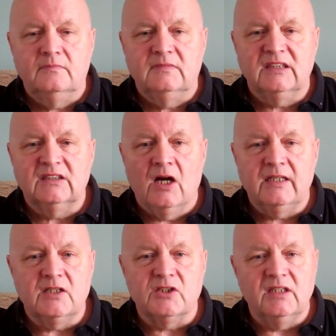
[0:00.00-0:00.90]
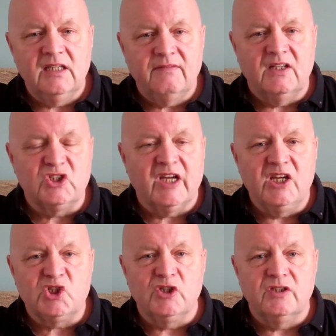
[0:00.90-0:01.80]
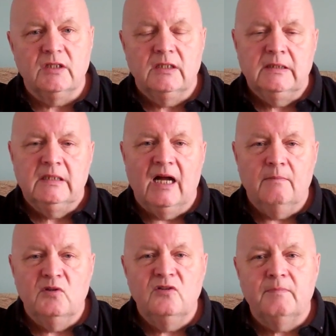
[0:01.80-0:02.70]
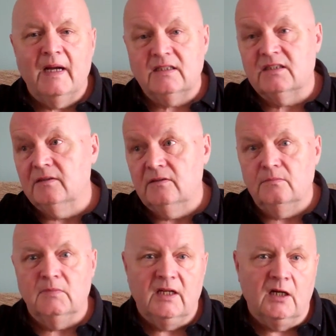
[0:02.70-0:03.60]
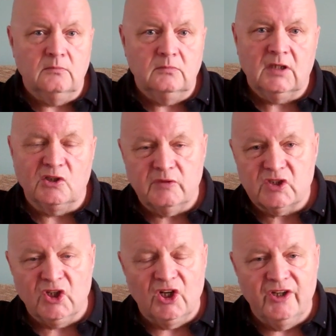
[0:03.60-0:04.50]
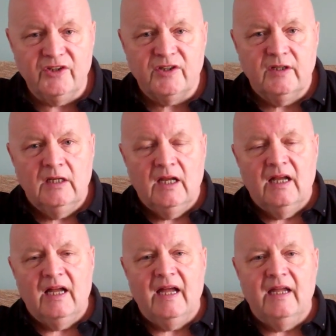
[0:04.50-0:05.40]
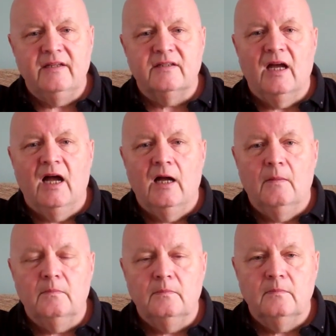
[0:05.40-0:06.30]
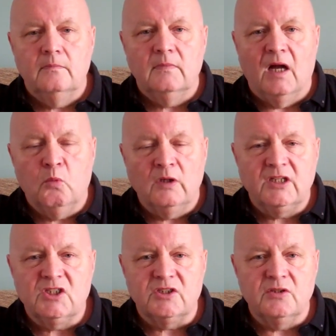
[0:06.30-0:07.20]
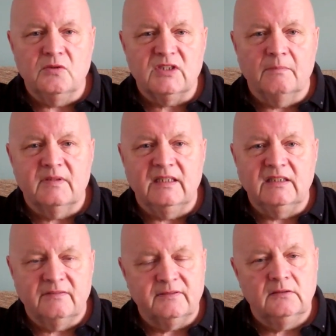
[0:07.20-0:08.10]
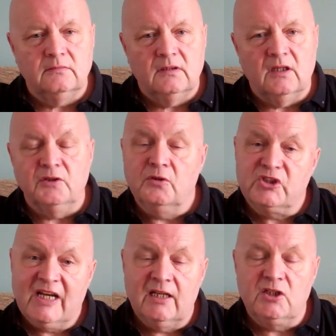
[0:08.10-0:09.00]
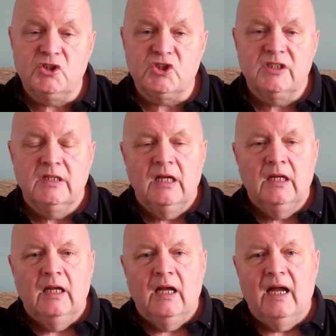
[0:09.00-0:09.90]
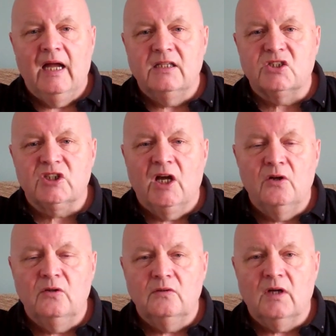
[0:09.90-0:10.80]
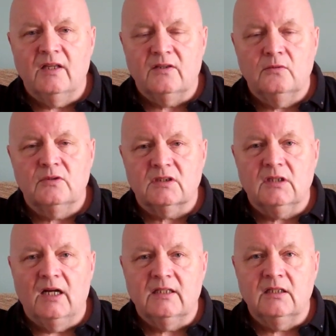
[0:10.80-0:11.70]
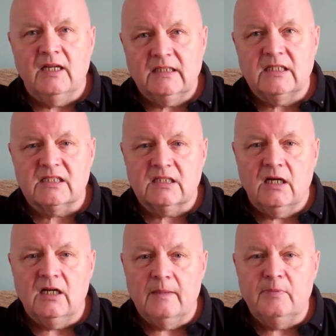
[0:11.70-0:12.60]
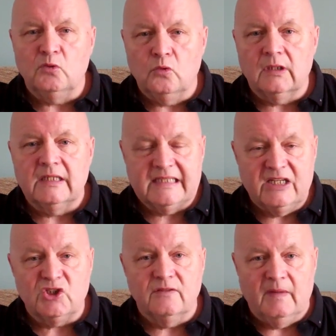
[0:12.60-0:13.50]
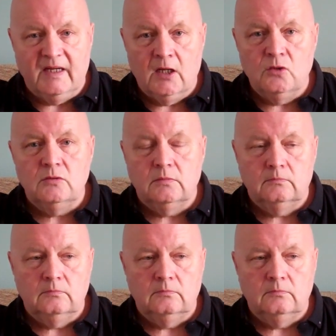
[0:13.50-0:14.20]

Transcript: decided to leave education. I moved back to my home country, Scotland, and I wanted to do something different, a new challenge, and so I thought I'd like to start up an organisation of my own.